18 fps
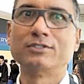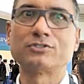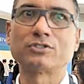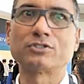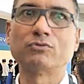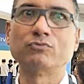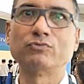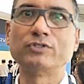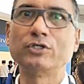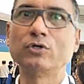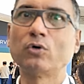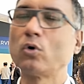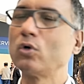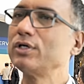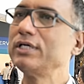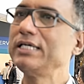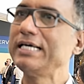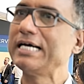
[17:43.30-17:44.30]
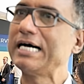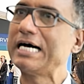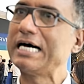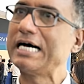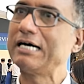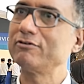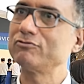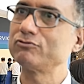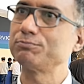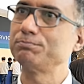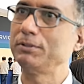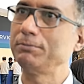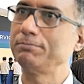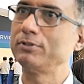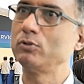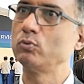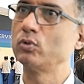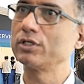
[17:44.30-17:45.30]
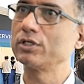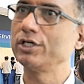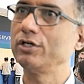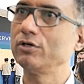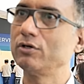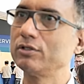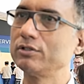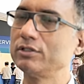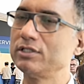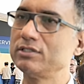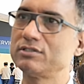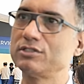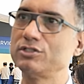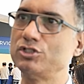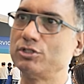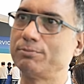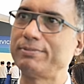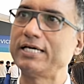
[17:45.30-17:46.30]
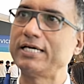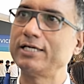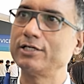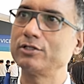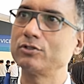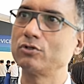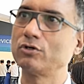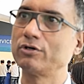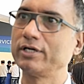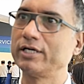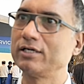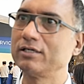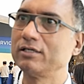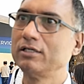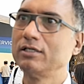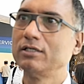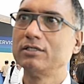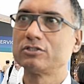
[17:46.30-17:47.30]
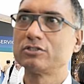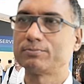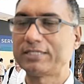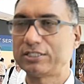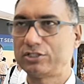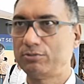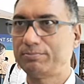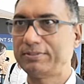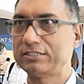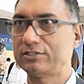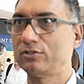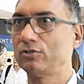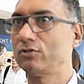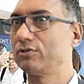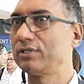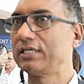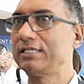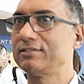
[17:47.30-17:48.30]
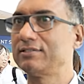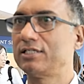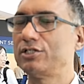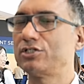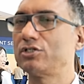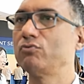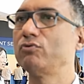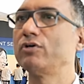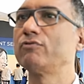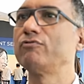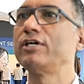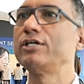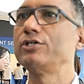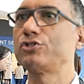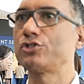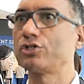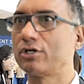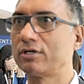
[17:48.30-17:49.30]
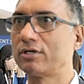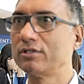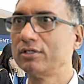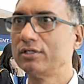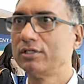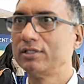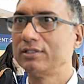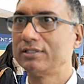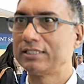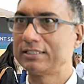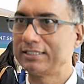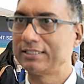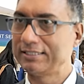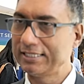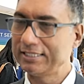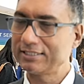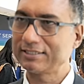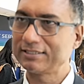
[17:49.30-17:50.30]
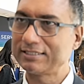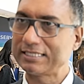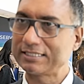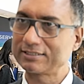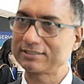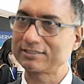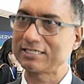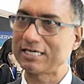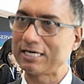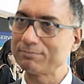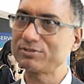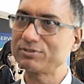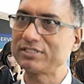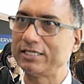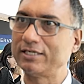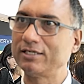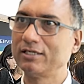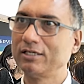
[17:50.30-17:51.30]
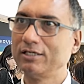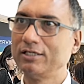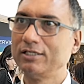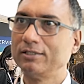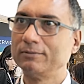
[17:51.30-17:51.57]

So we already have people working on this in Japan and Korea. Smartship as an organization, we're very sure that the data that comes in